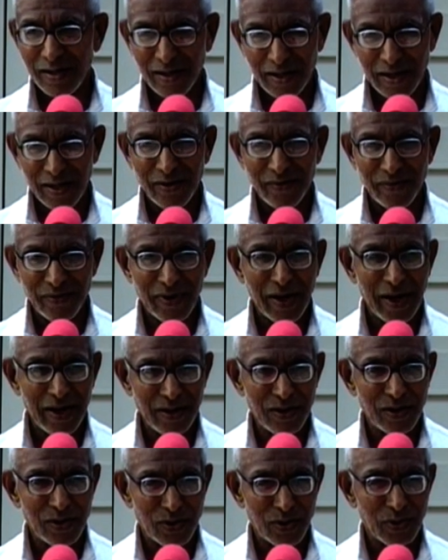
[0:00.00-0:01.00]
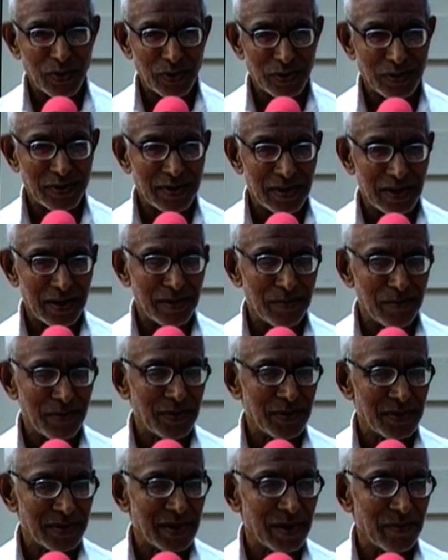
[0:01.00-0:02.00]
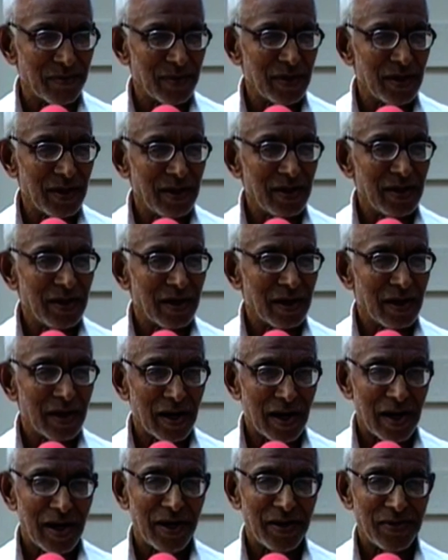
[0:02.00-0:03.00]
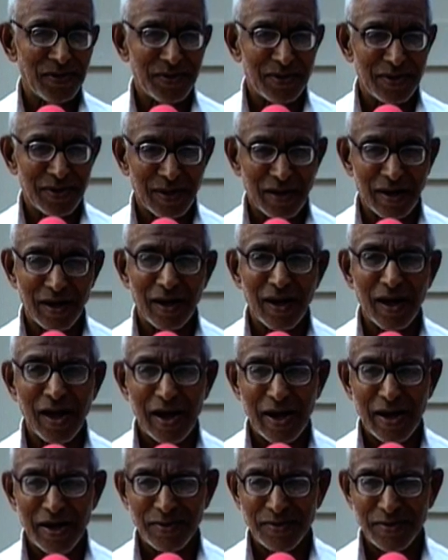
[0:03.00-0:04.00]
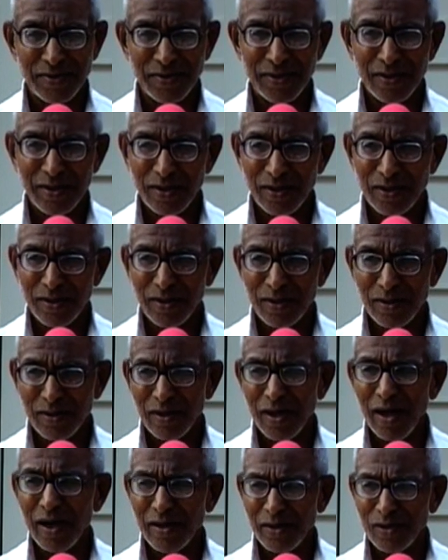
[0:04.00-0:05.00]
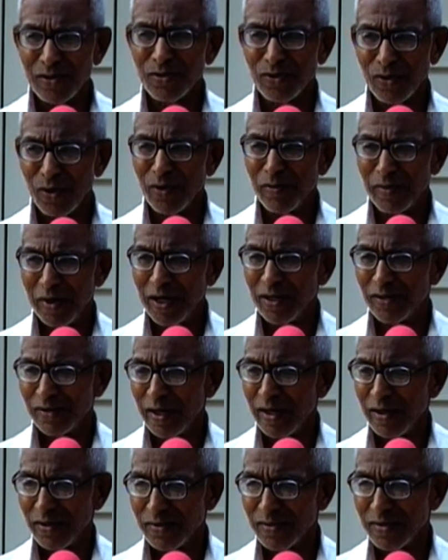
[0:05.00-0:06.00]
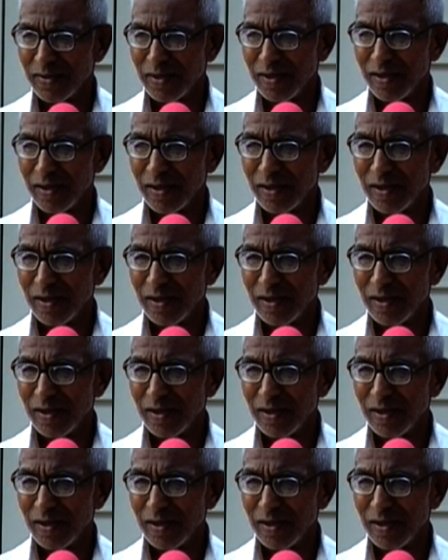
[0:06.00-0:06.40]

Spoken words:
confined to some caste, class, or so many things,